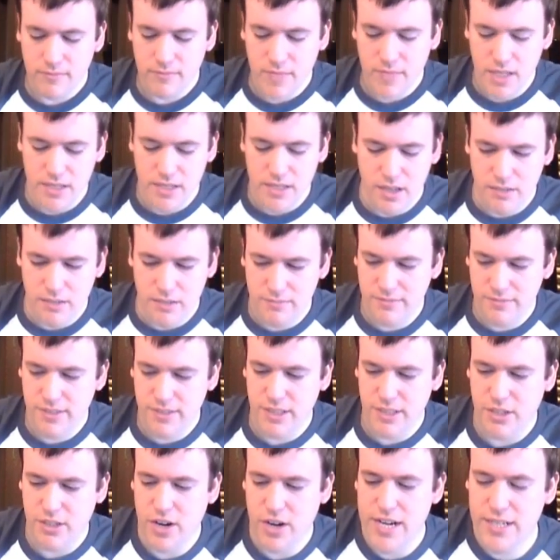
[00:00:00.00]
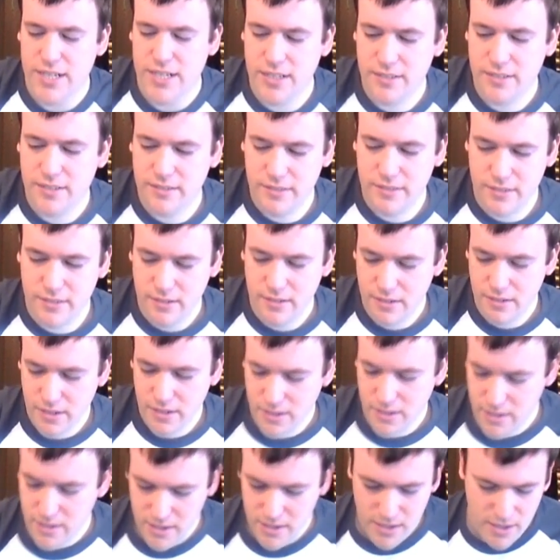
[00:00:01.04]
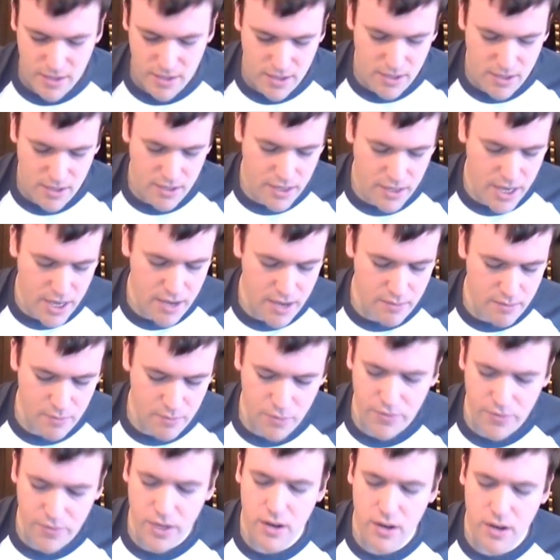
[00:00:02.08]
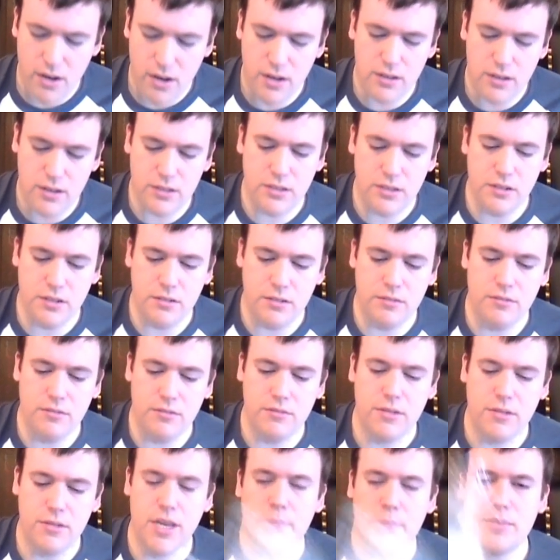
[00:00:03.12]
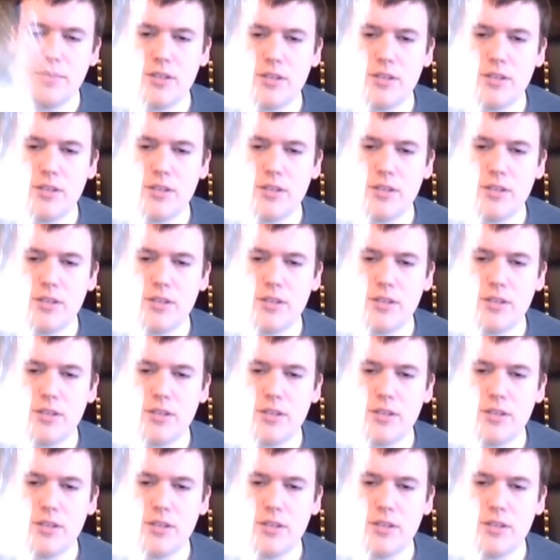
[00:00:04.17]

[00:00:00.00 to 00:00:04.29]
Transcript: So, great. Okay, moving on to Kim's